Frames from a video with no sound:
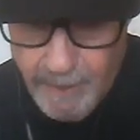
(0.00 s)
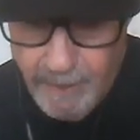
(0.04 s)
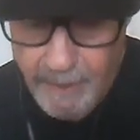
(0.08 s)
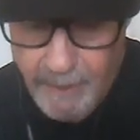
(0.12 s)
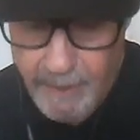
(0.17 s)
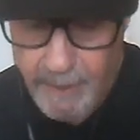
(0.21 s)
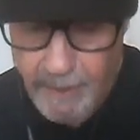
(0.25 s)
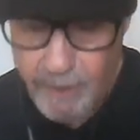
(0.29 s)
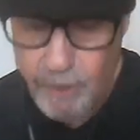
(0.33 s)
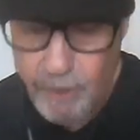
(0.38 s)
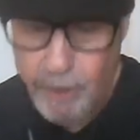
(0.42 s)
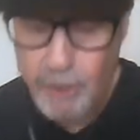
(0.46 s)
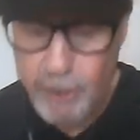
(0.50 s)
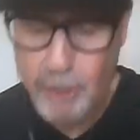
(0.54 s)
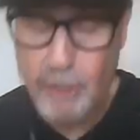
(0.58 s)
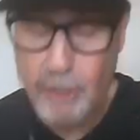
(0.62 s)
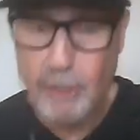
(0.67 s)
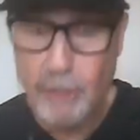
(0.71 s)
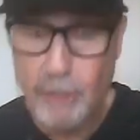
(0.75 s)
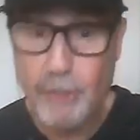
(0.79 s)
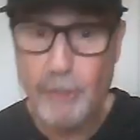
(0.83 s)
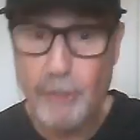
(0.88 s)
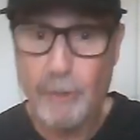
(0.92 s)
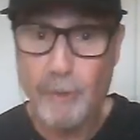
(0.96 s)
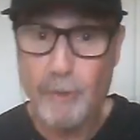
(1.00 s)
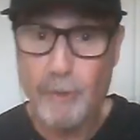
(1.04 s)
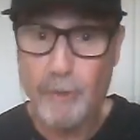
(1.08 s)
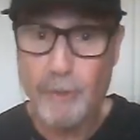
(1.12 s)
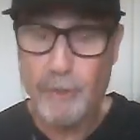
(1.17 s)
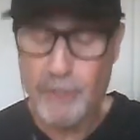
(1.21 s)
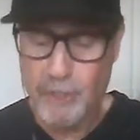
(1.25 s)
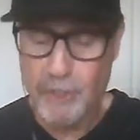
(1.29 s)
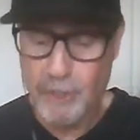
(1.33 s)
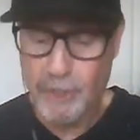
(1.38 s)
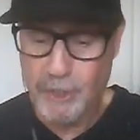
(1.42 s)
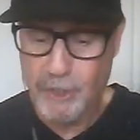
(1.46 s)
Insecure,
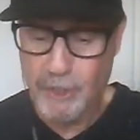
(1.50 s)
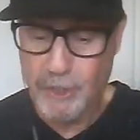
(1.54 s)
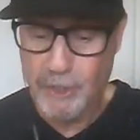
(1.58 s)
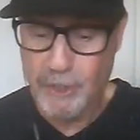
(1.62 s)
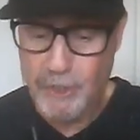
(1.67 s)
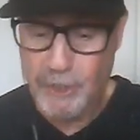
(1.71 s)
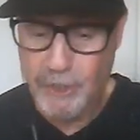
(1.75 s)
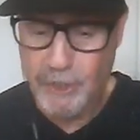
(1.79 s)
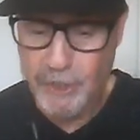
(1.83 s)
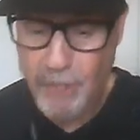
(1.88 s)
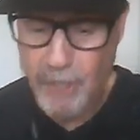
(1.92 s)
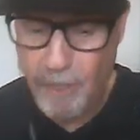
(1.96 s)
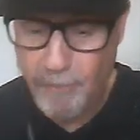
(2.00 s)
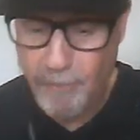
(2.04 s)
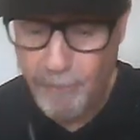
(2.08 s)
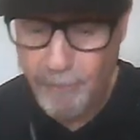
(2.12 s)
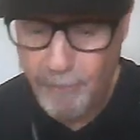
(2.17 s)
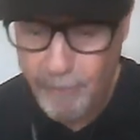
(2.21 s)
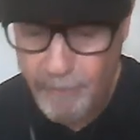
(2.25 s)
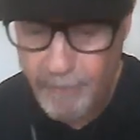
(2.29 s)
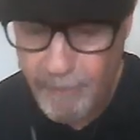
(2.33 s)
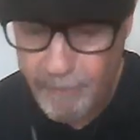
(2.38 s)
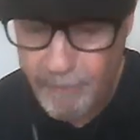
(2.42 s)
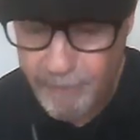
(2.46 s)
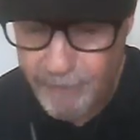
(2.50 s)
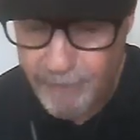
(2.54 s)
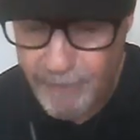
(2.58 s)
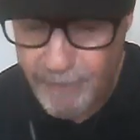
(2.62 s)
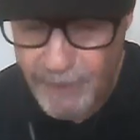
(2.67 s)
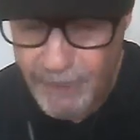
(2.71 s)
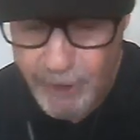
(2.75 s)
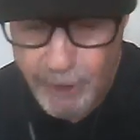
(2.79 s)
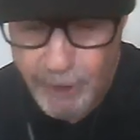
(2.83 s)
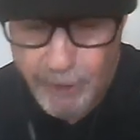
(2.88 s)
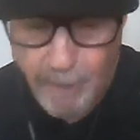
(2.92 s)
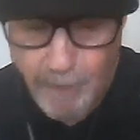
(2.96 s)

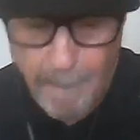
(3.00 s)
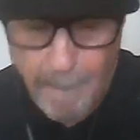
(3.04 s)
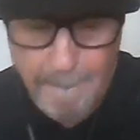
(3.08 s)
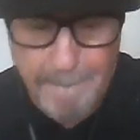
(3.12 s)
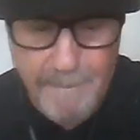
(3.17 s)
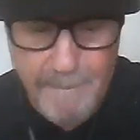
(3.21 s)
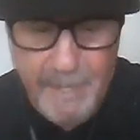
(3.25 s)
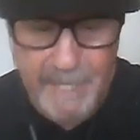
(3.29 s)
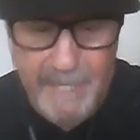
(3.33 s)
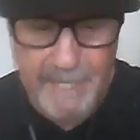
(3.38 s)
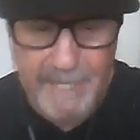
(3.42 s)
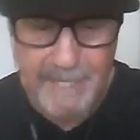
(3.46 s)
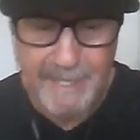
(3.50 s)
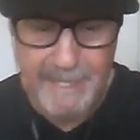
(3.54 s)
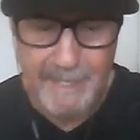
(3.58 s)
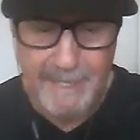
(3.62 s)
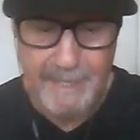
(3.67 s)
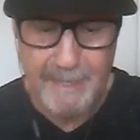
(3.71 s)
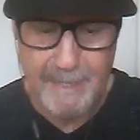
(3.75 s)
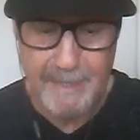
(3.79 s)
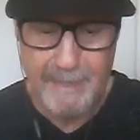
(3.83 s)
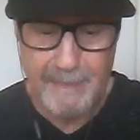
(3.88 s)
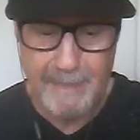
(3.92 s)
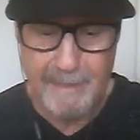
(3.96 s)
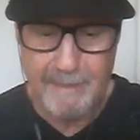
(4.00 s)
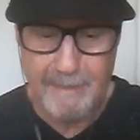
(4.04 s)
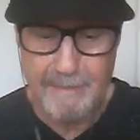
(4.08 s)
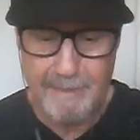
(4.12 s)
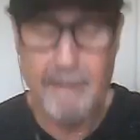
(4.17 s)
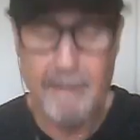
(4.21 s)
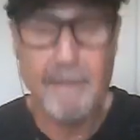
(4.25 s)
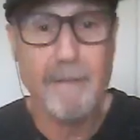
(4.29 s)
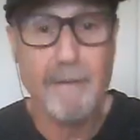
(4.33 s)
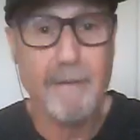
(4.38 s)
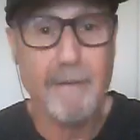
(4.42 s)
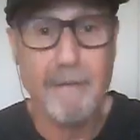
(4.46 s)
selfish me.
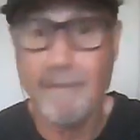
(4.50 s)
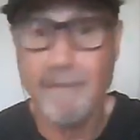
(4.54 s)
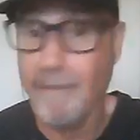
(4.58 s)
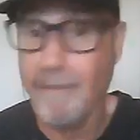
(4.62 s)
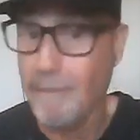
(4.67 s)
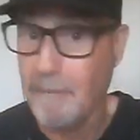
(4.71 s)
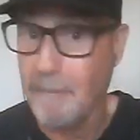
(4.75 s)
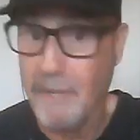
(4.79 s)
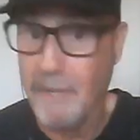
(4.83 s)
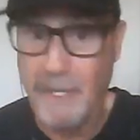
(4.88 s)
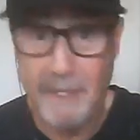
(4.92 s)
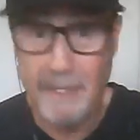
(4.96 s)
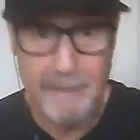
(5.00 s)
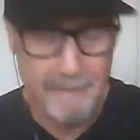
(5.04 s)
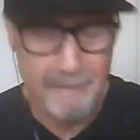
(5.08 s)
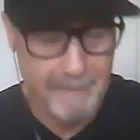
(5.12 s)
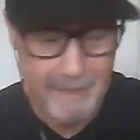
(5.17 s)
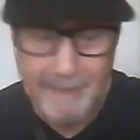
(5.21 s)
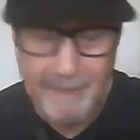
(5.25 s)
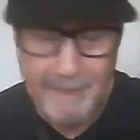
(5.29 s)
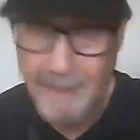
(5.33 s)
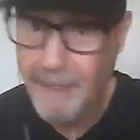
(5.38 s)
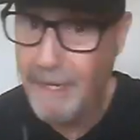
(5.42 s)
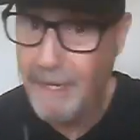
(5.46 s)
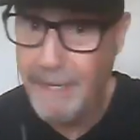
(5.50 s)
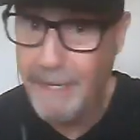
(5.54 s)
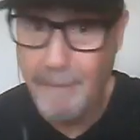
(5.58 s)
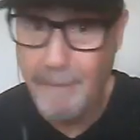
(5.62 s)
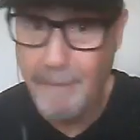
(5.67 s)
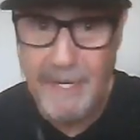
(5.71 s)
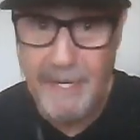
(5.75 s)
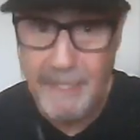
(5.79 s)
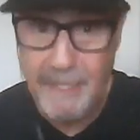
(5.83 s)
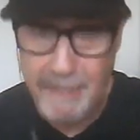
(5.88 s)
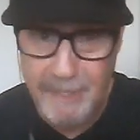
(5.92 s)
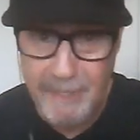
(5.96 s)
Oh, man. I ain't
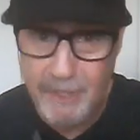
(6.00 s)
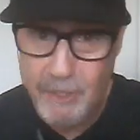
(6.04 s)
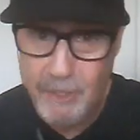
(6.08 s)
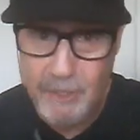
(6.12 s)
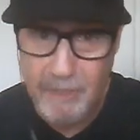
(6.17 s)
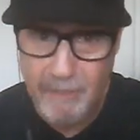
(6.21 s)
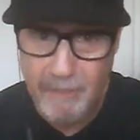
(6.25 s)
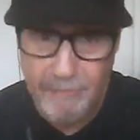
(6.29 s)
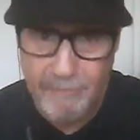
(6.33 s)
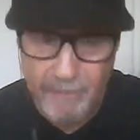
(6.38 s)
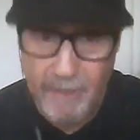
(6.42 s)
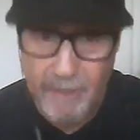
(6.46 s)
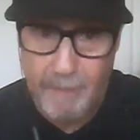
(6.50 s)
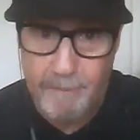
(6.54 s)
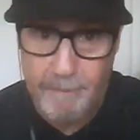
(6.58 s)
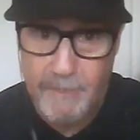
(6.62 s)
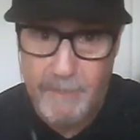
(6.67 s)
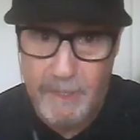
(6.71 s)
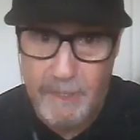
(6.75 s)
making this stuff up.